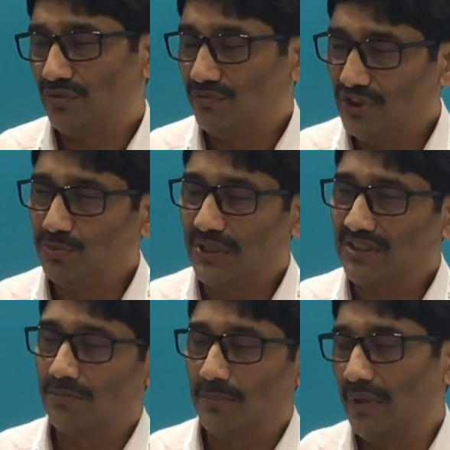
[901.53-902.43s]
which
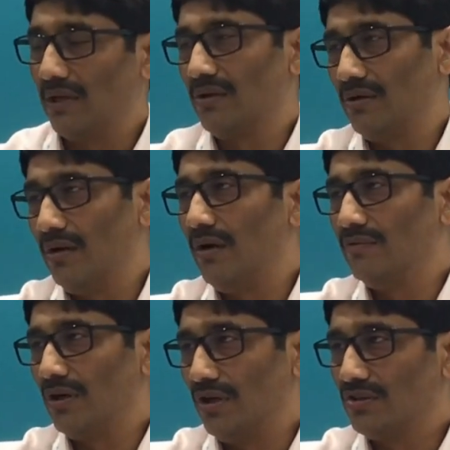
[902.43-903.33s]
makes up a bulk of
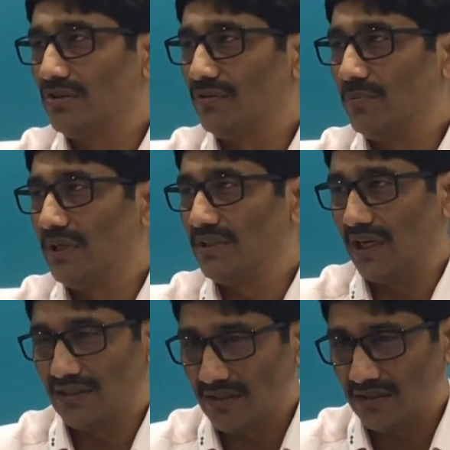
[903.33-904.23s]
the cost of the plant.
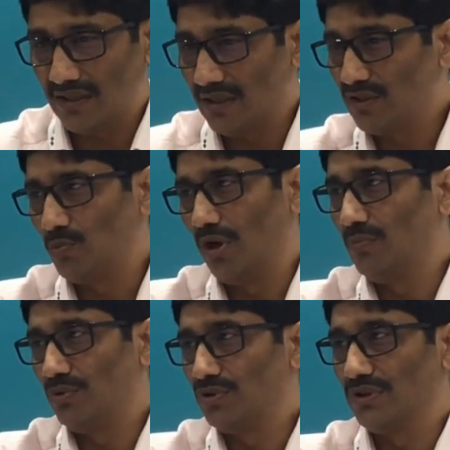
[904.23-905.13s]
Ours is still a smaller
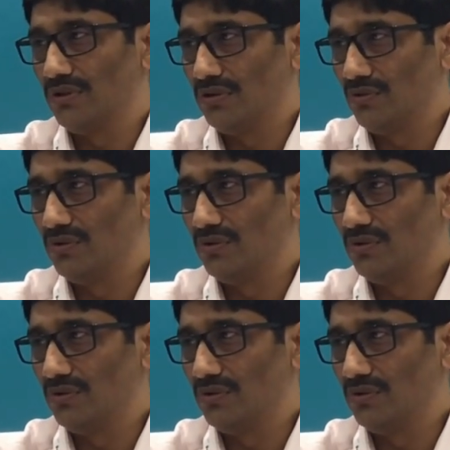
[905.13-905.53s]
portion,